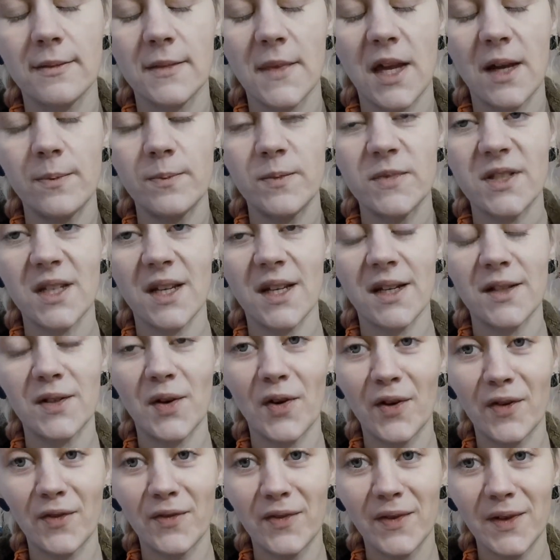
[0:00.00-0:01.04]
upside
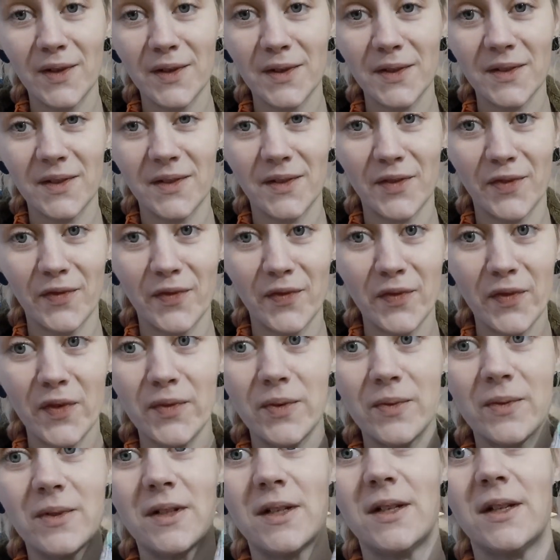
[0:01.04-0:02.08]
of the
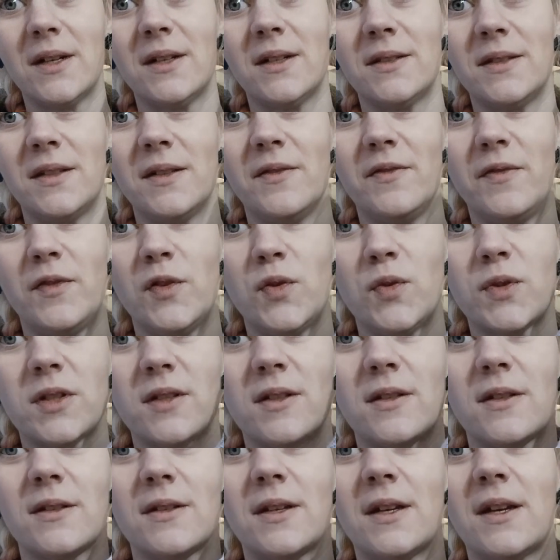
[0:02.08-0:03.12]
foot,
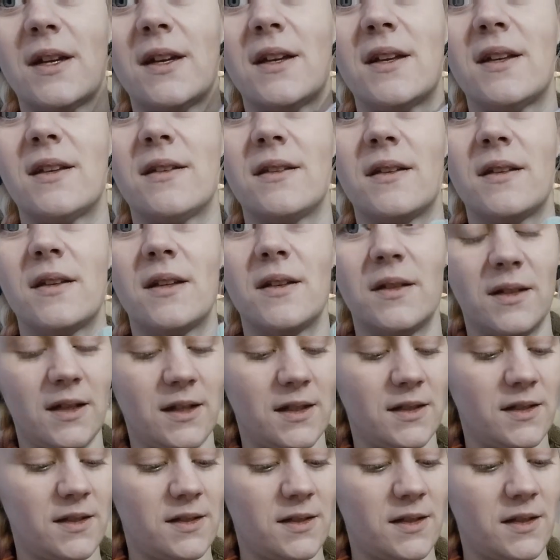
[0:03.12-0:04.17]
and
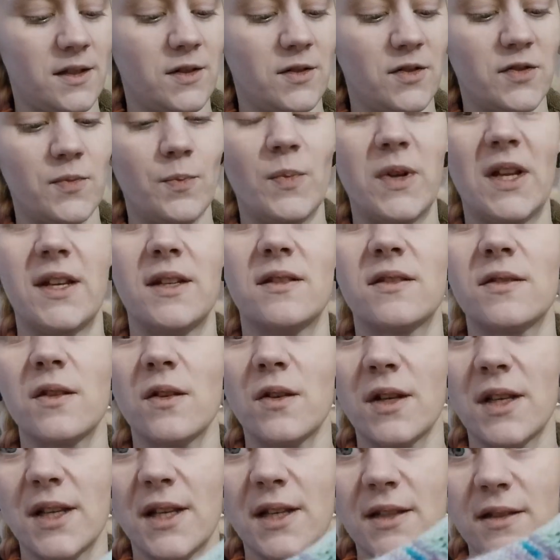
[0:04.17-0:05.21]
it's just plain
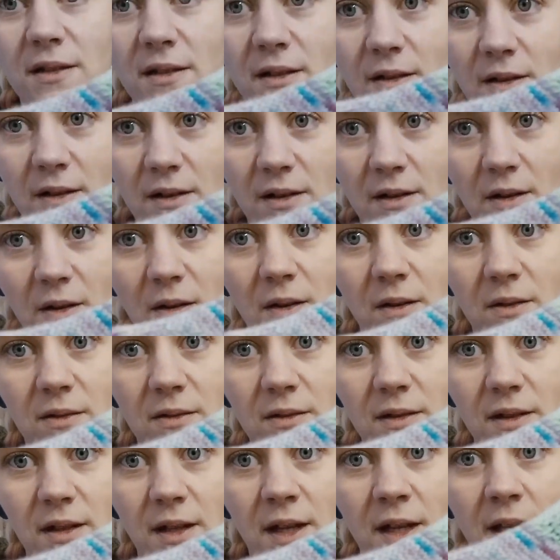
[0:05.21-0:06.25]
stockinette
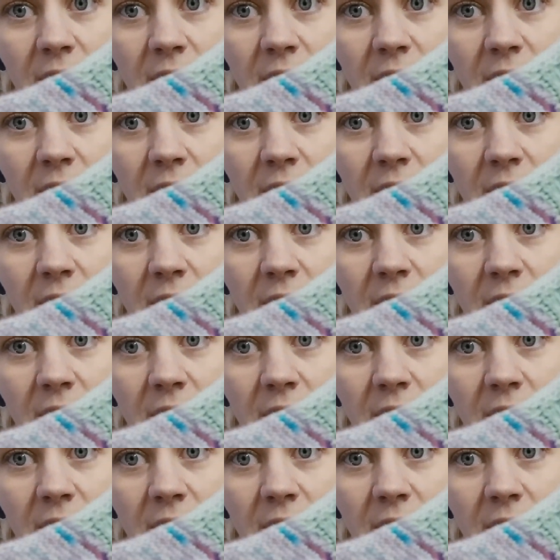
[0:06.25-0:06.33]
on